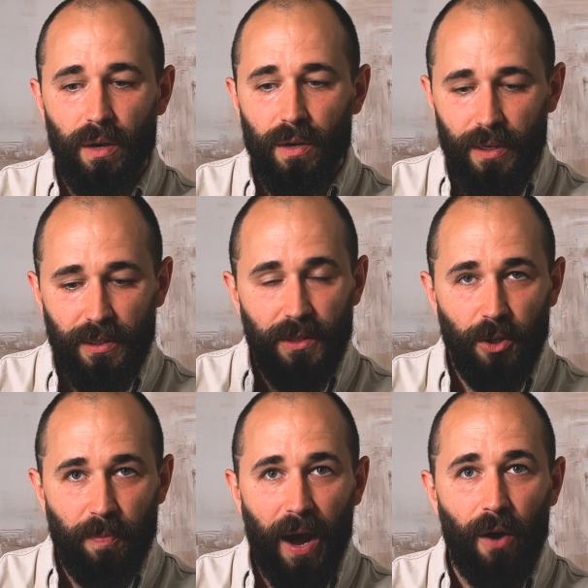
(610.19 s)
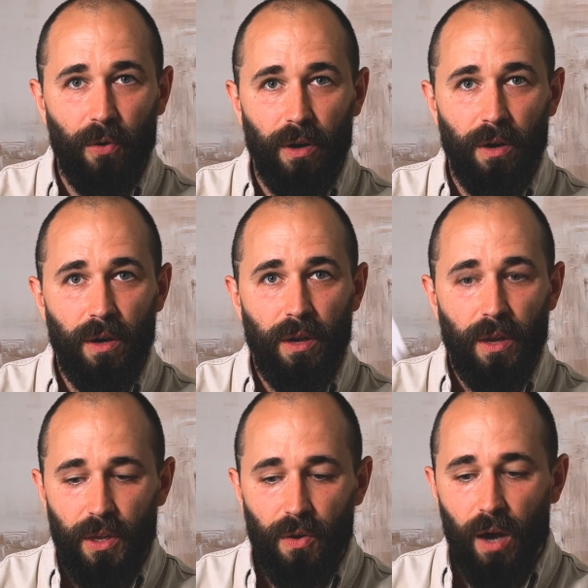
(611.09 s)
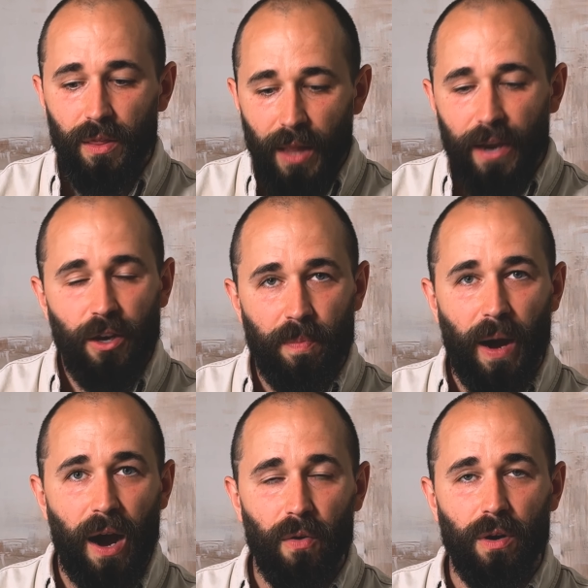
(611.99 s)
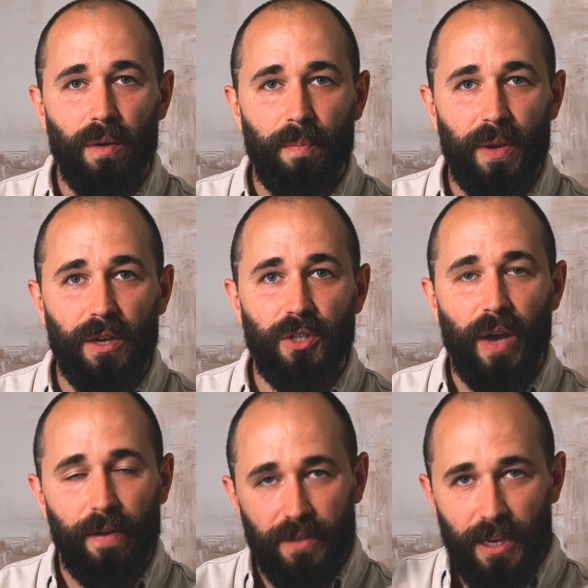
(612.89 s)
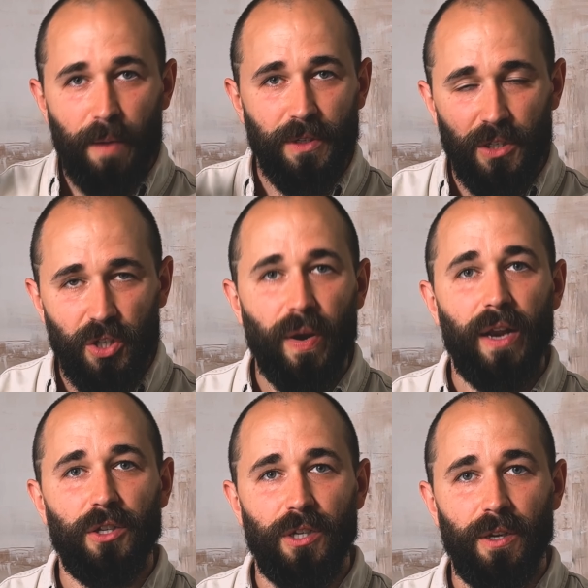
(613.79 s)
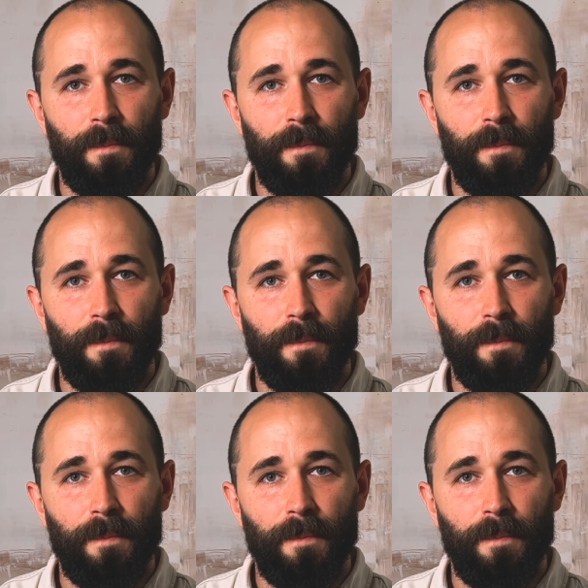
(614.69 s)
This is your power. You unlock your power because you have steps and strategy.